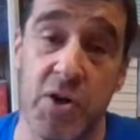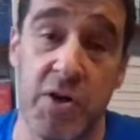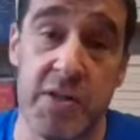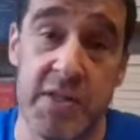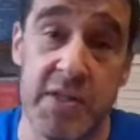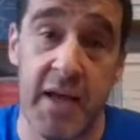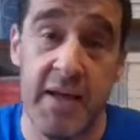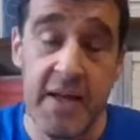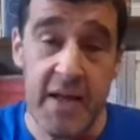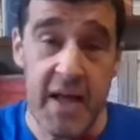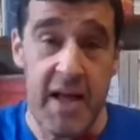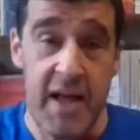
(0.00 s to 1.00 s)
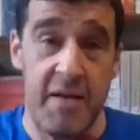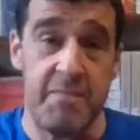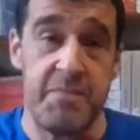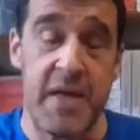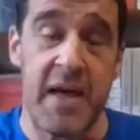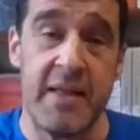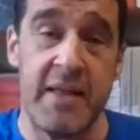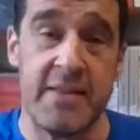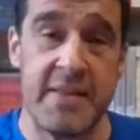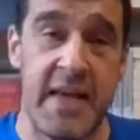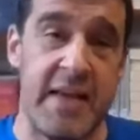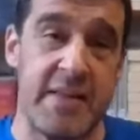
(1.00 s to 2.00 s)
daughter,
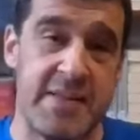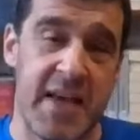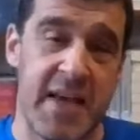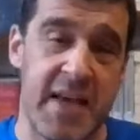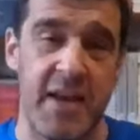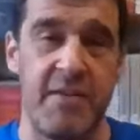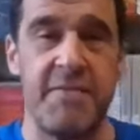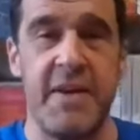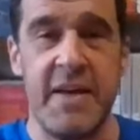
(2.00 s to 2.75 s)
and it's kind of